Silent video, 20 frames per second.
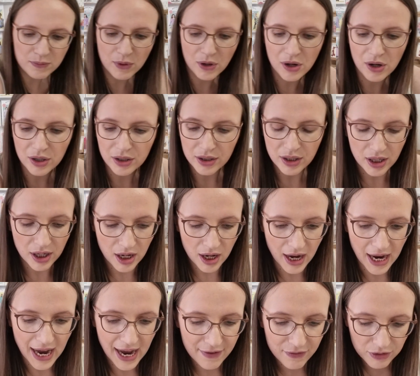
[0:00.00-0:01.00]
one,
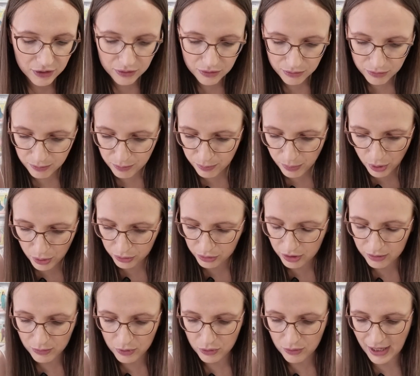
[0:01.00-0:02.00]
I haven't pulled
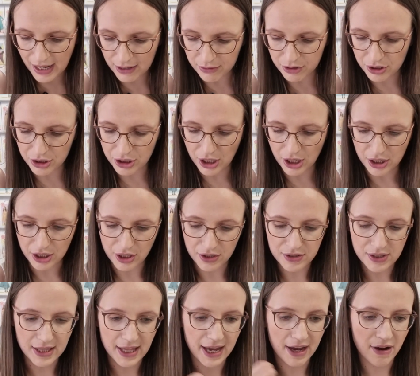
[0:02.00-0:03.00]
them all out to show you,
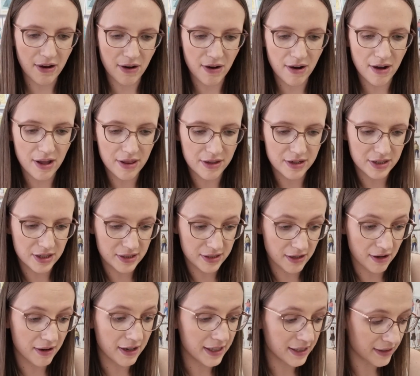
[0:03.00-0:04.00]
so there are other
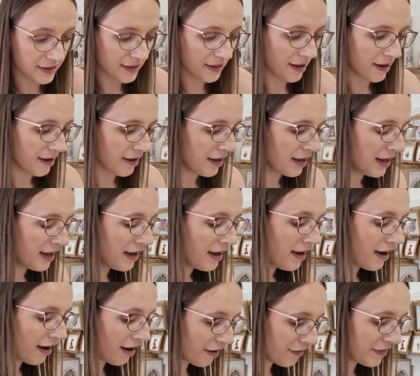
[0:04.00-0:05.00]
designs that
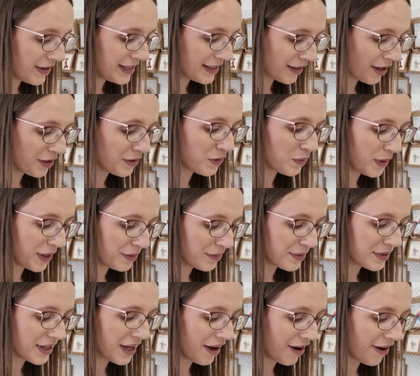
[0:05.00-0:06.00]
are viscose
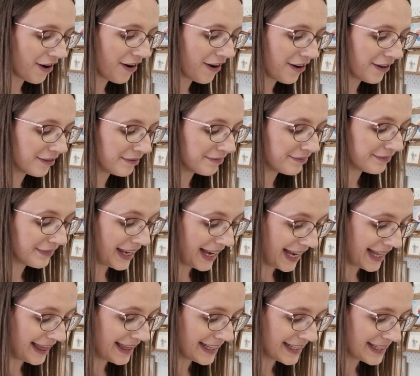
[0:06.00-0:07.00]
twills that are
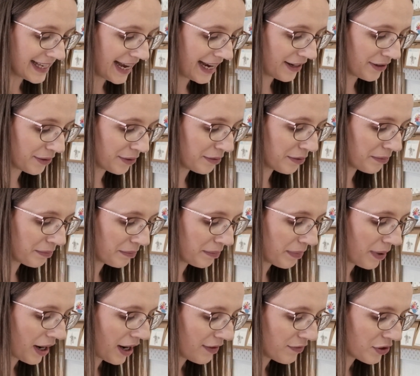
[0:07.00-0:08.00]
in the sale,
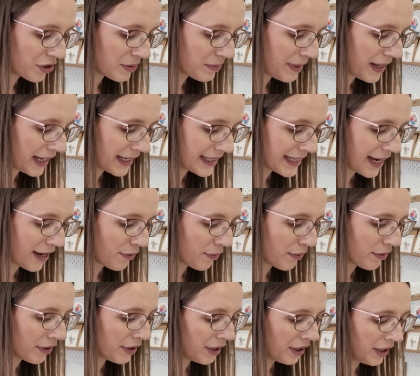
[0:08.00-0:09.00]
but I've just picked out
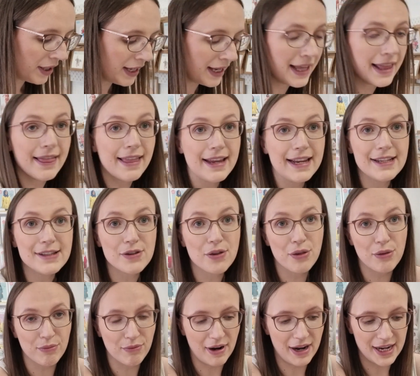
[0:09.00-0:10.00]
these
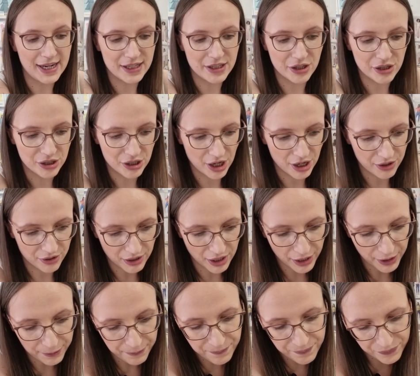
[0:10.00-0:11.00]
3 to show
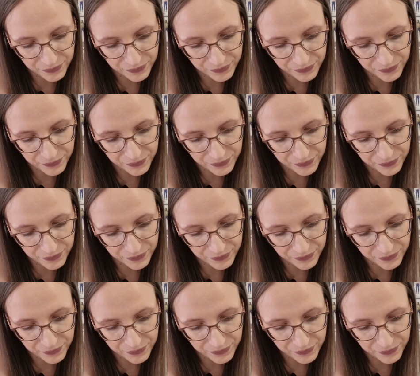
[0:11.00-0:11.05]
you.